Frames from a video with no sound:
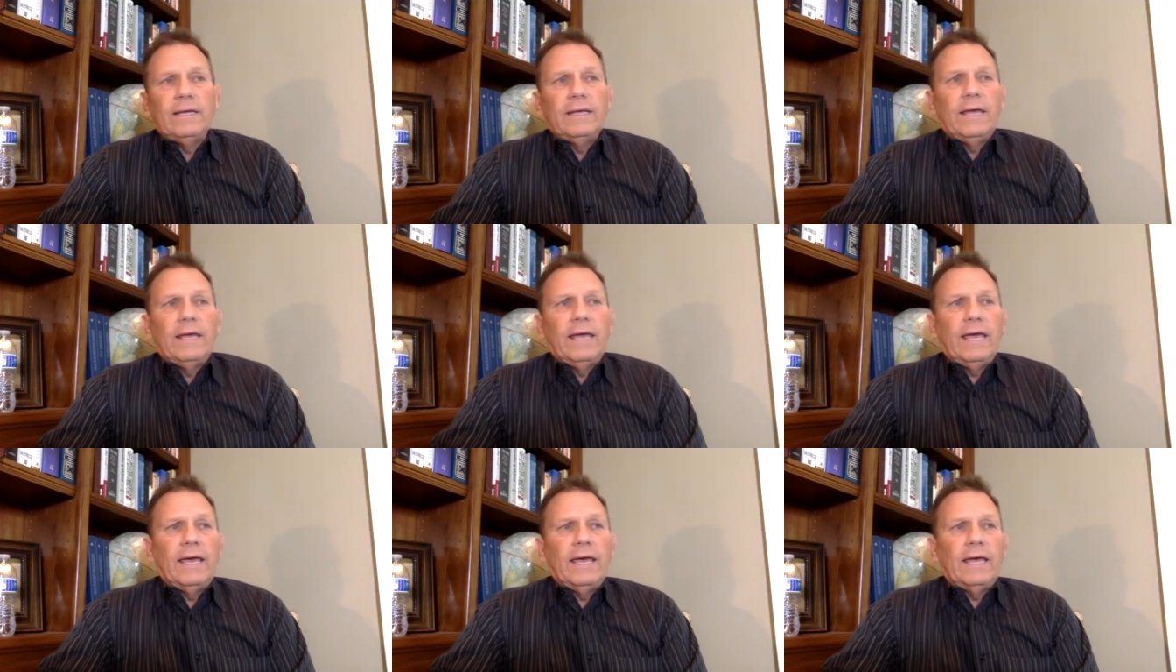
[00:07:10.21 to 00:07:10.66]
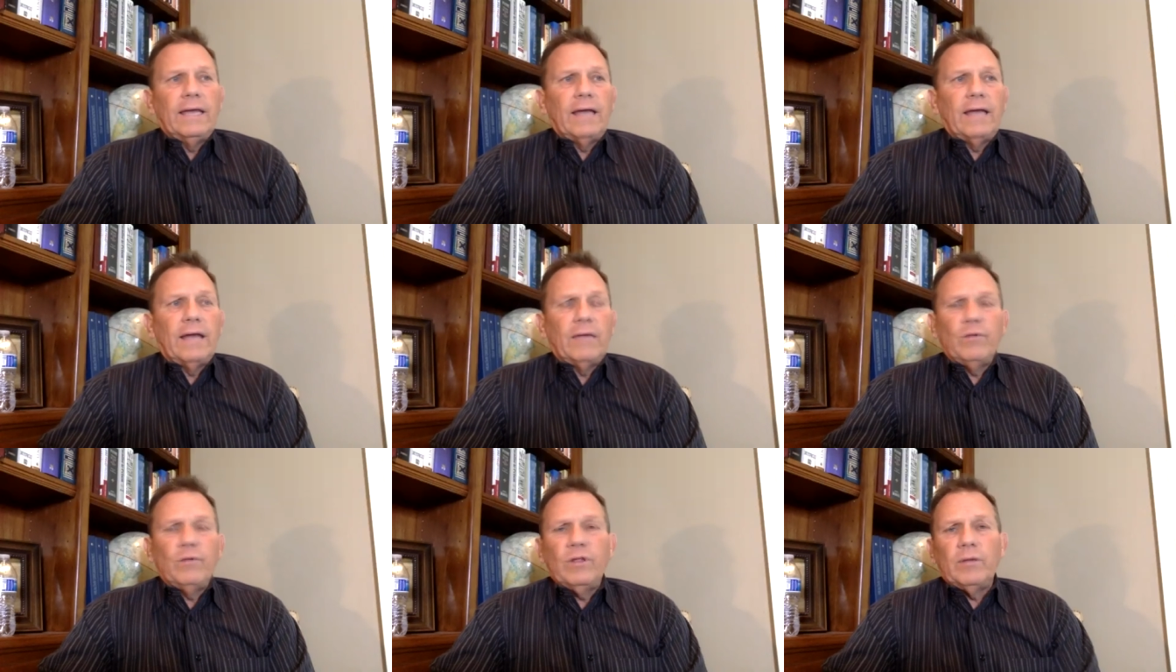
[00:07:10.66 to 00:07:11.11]
And I
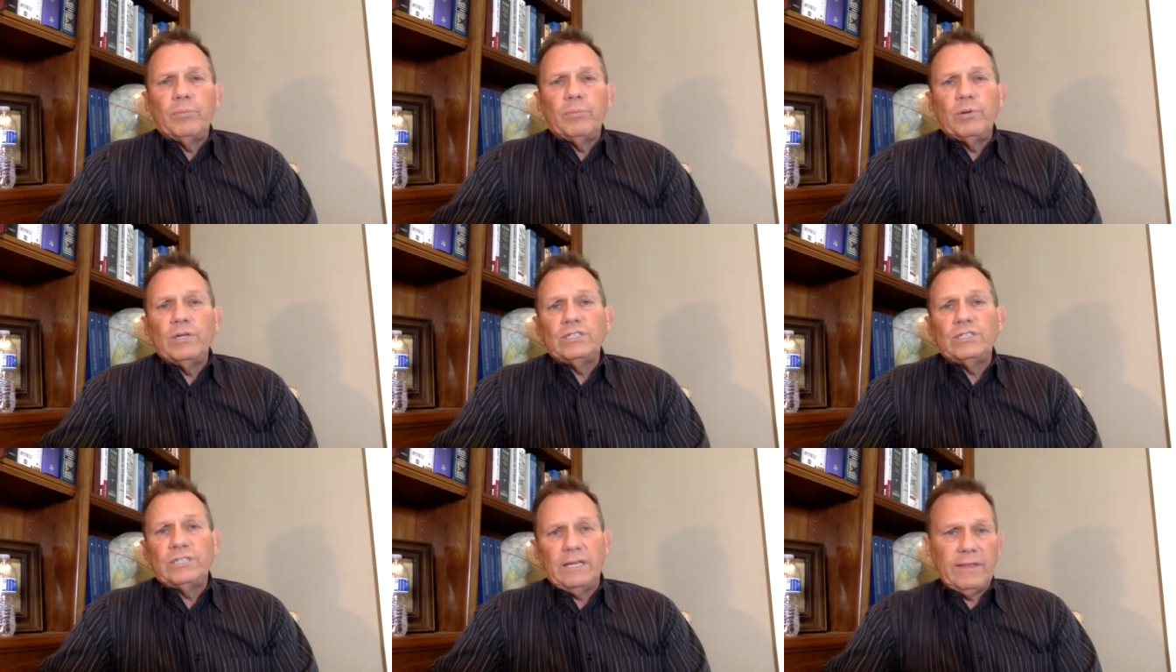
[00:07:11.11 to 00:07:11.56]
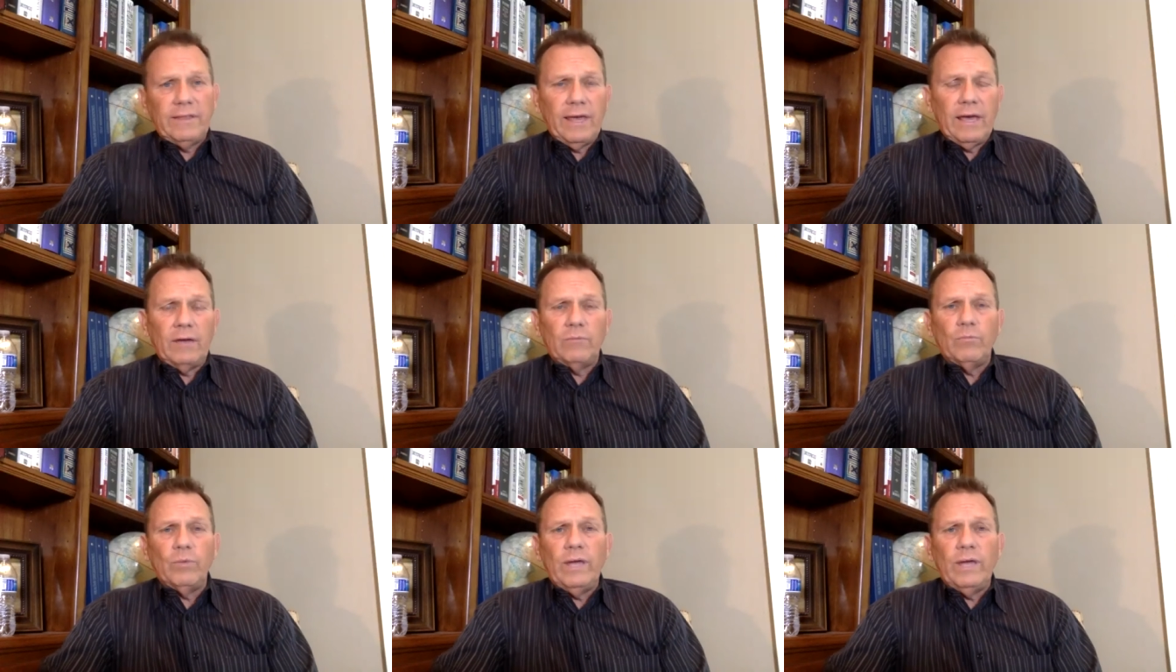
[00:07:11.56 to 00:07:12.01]
really appreciate that.
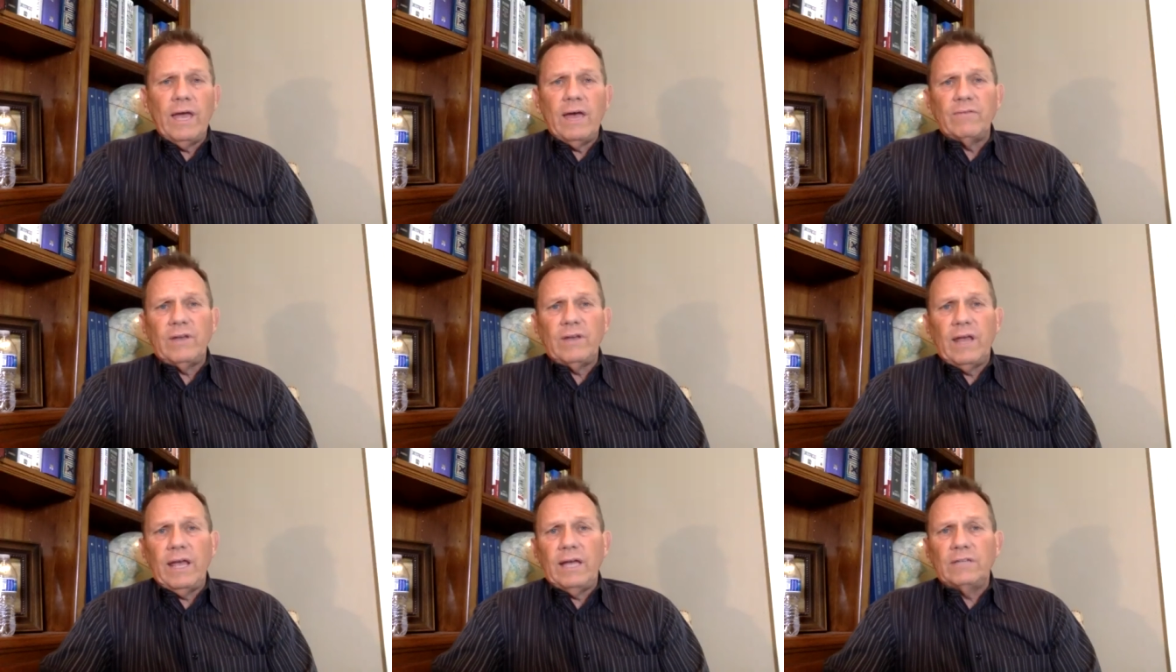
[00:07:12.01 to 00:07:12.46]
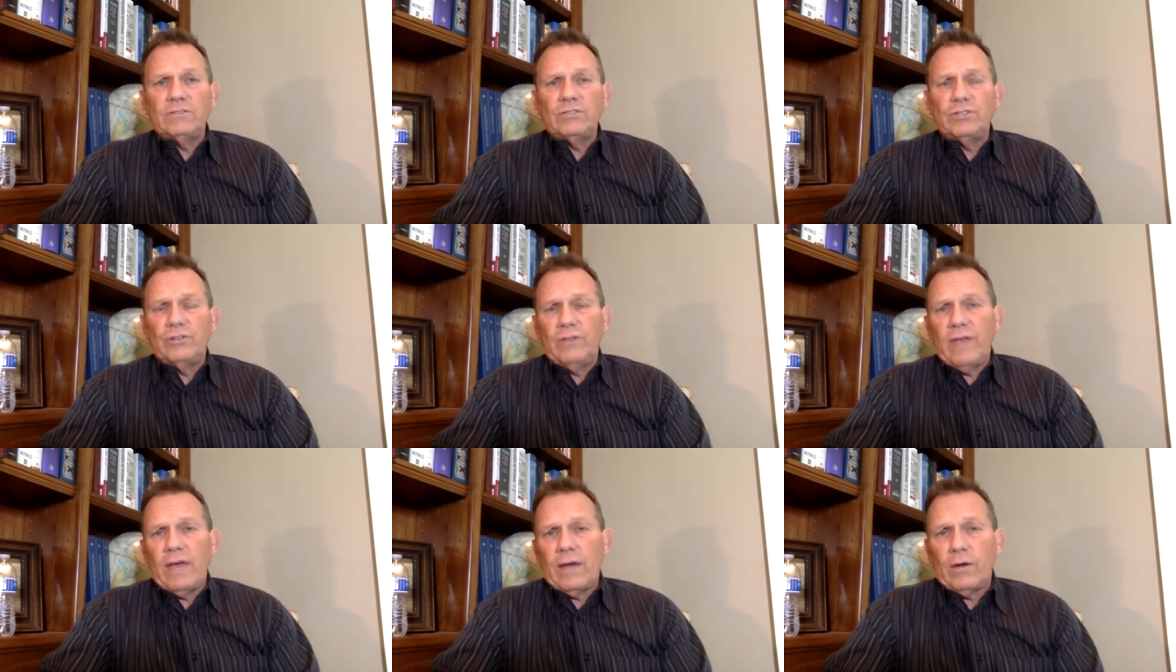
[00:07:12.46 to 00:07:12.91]
And we haven't answered
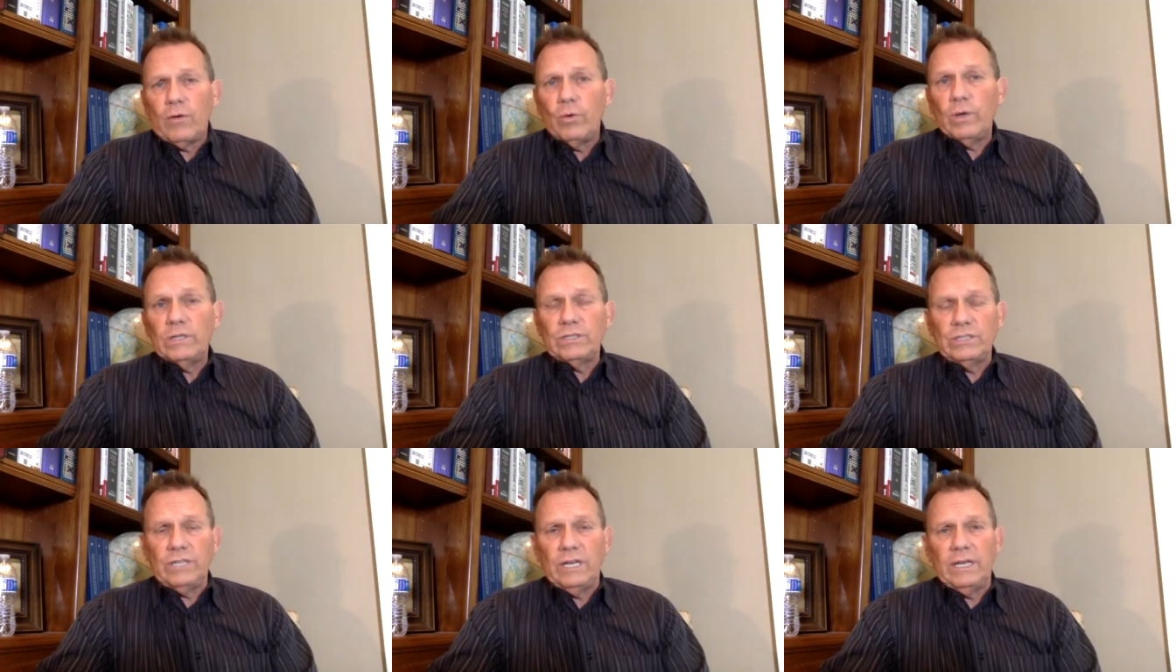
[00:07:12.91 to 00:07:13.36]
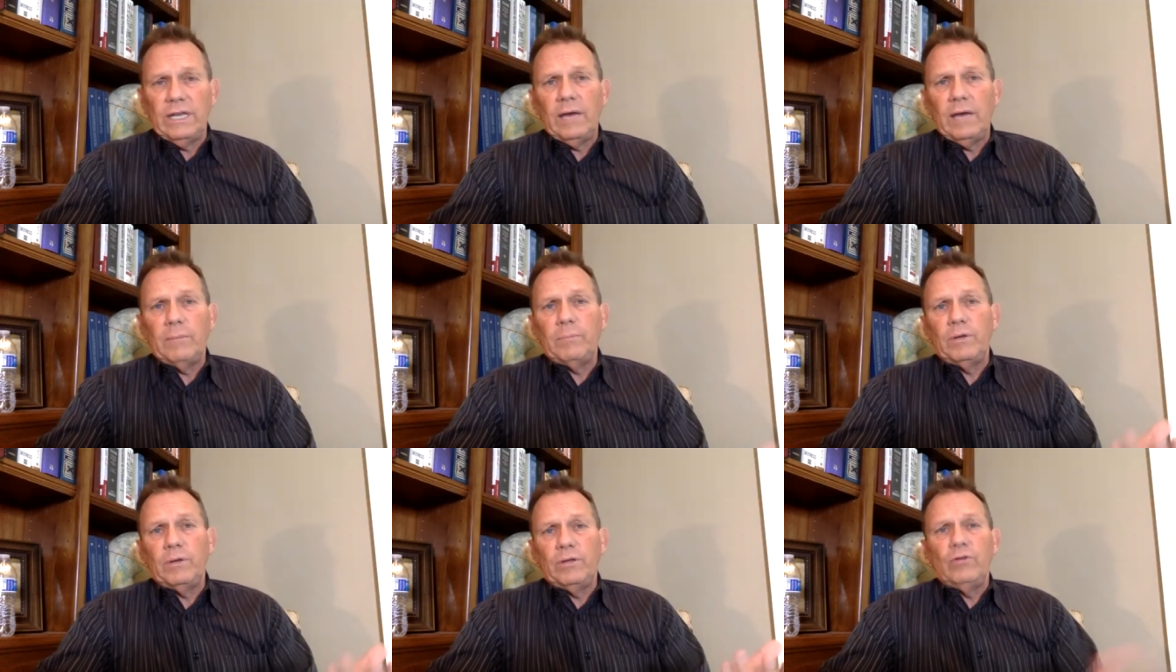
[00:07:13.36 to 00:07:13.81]
that question yet,
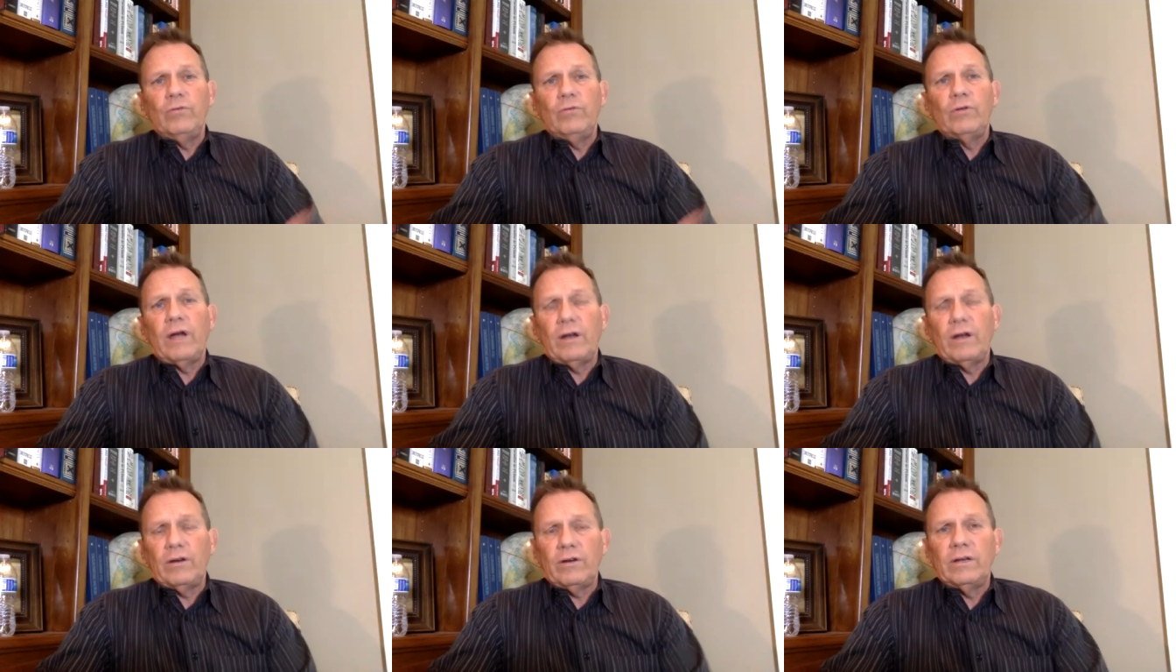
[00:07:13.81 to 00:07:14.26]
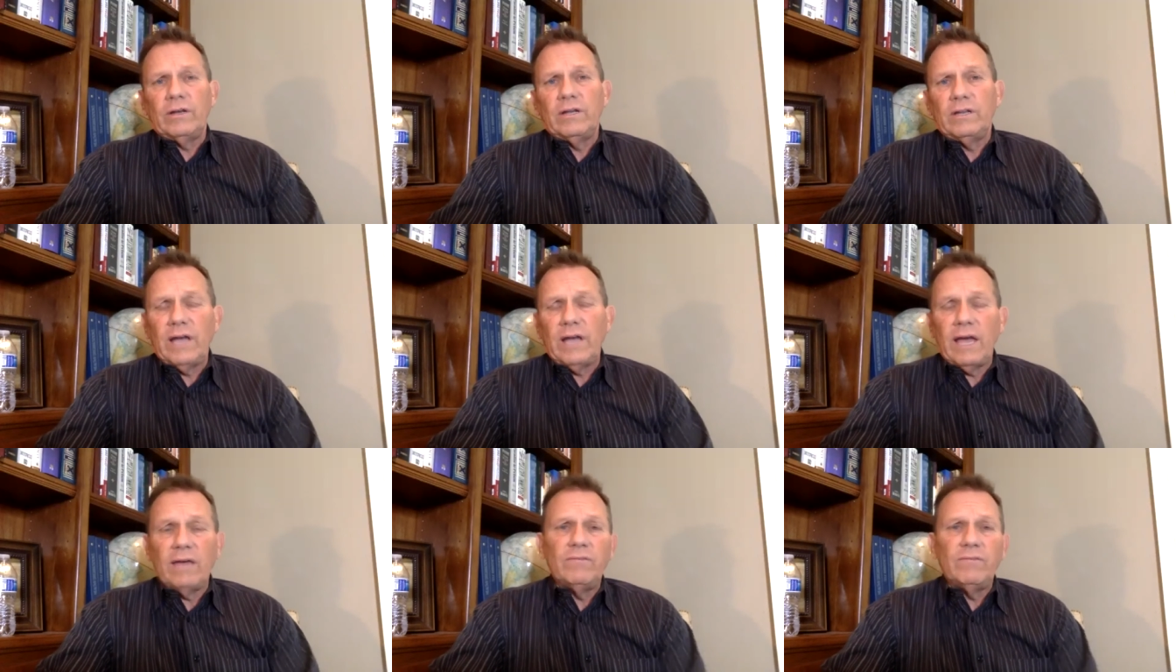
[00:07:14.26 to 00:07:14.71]
but you and I are going to
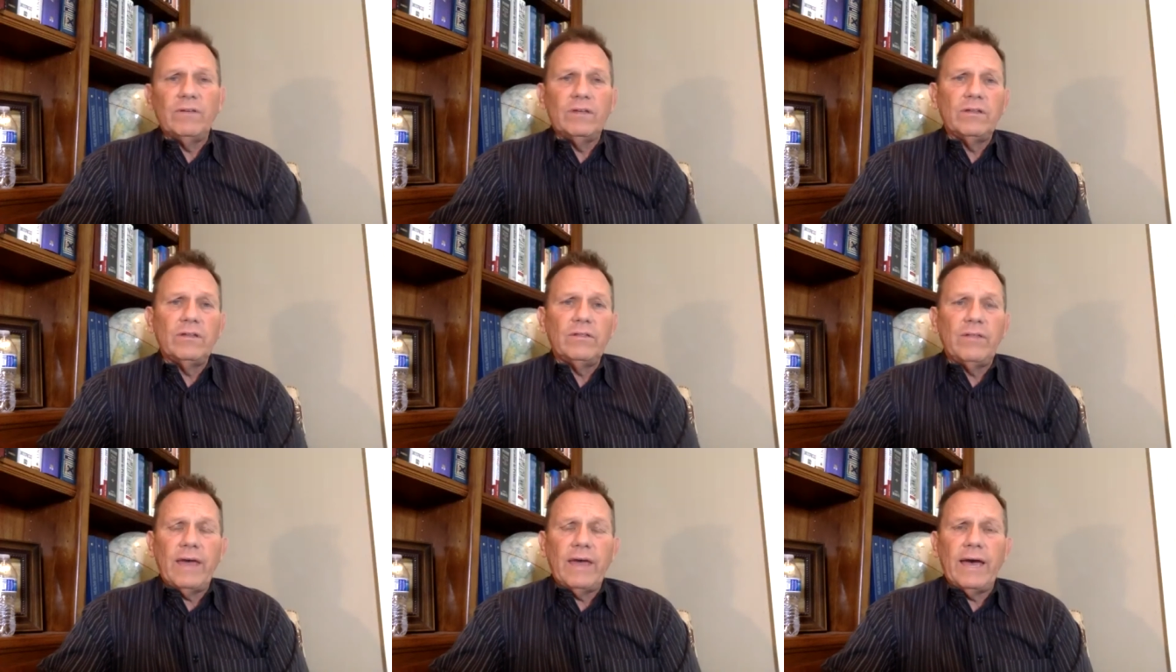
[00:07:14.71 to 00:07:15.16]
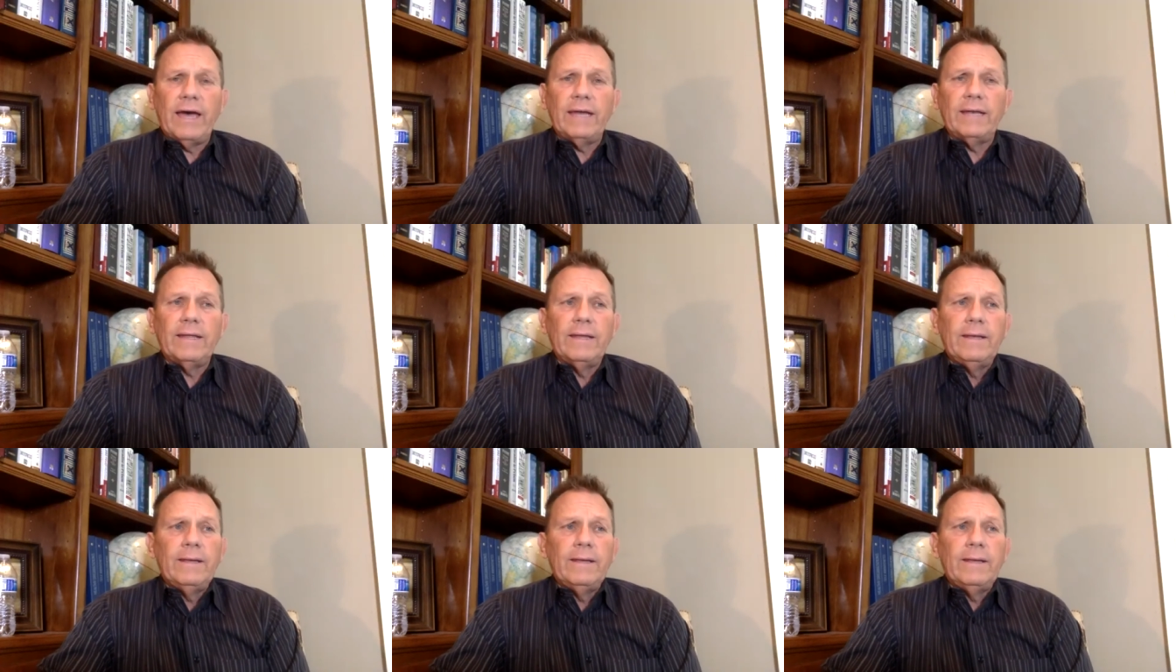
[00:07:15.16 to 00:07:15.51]
dive into that